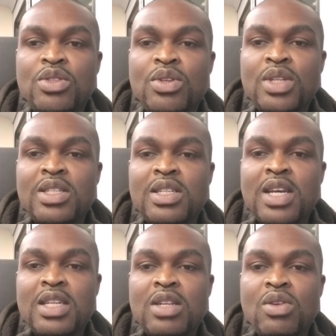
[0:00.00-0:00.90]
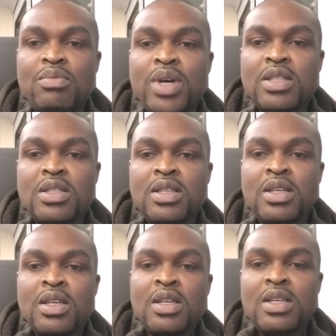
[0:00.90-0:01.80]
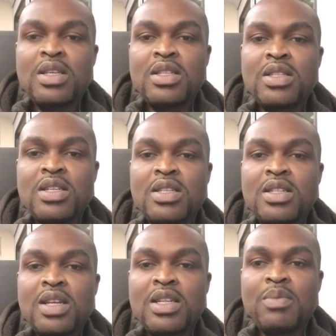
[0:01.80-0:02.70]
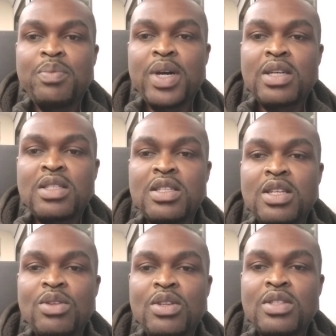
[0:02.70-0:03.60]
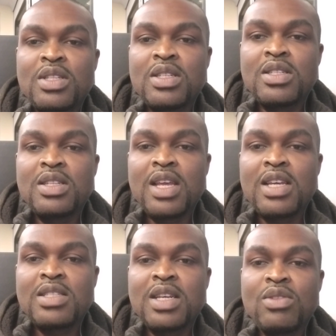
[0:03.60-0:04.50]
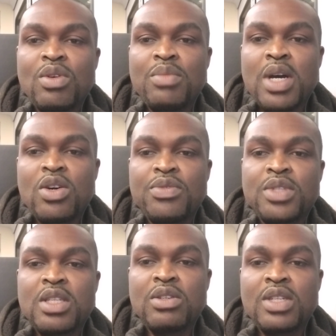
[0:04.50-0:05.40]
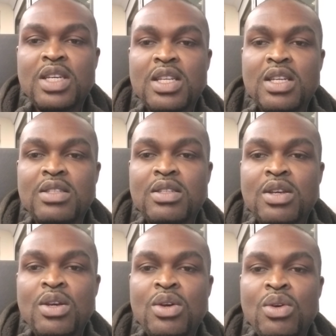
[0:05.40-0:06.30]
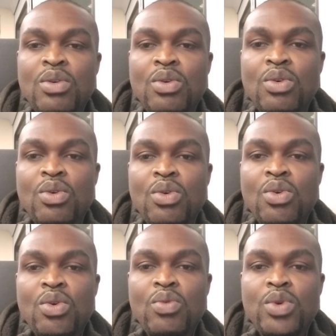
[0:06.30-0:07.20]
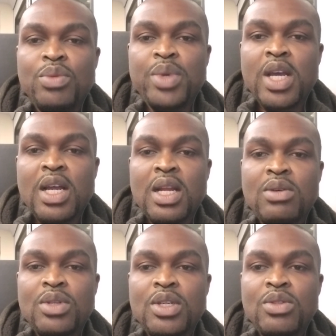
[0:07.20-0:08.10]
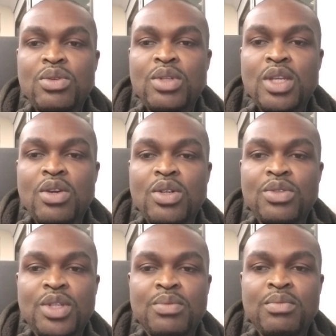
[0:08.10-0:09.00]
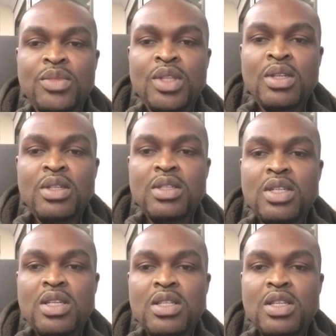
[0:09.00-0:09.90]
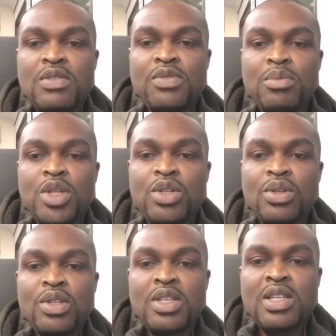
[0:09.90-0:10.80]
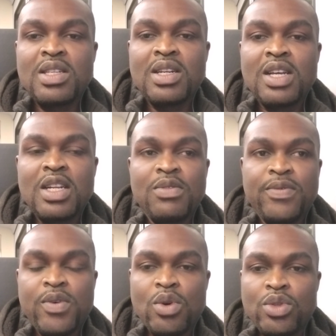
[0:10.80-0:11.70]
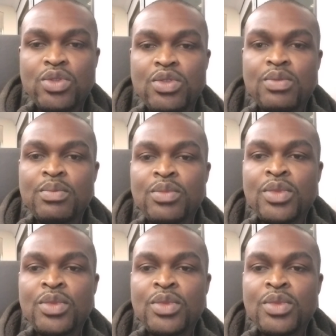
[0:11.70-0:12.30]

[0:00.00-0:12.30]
on Sunday denied the numbers, insisting that the pact did not state the exact number of skilled Kenyans who would be allowed into the country. This information is clearly false.